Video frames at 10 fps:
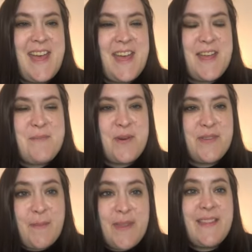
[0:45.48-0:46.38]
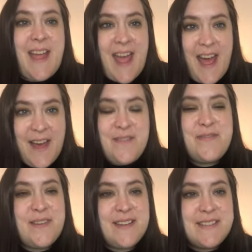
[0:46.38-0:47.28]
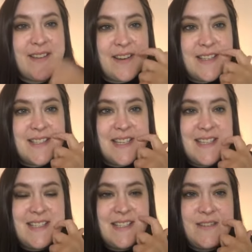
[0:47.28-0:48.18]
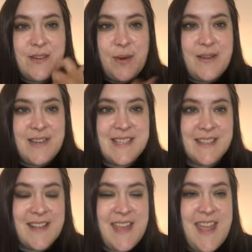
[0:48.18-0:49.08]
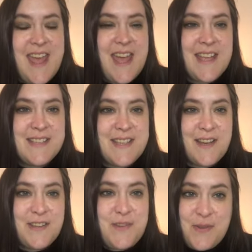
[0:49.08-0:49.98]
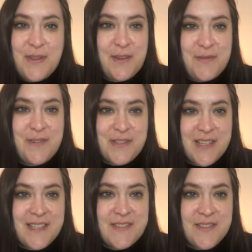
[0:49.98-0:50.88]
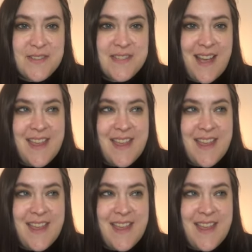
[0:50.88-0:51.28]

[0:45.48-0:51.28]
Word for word: Um, something that I have started quite recently is a new love for jigsaws.